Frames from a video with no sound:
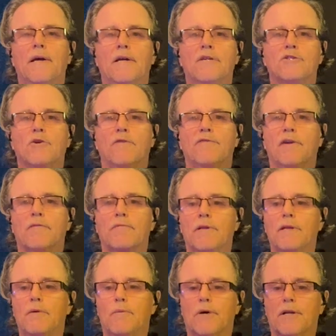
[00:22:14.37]
So if you
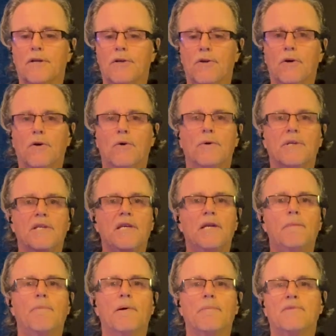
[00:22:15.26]
really want to know and
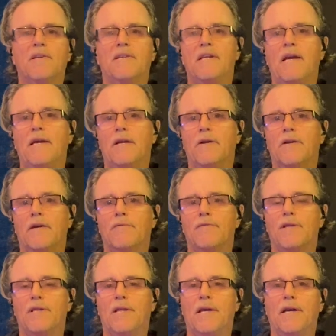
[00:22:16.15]
keep up to date on
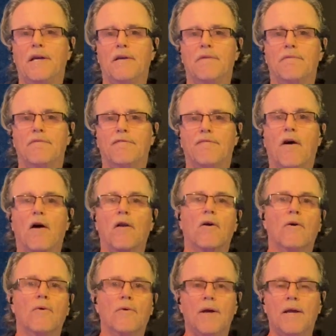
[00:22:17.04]
everything and
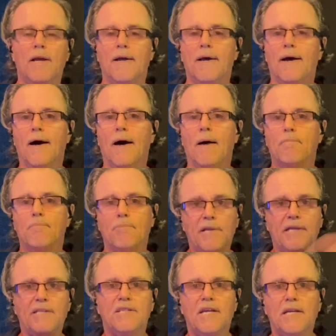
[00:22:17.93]
follow,
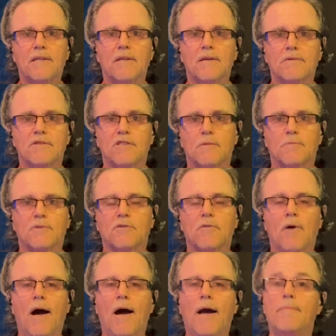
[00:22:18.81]
please hit the
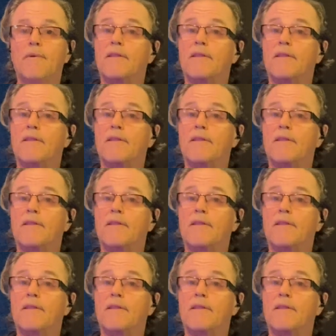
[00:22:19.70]
subscribe.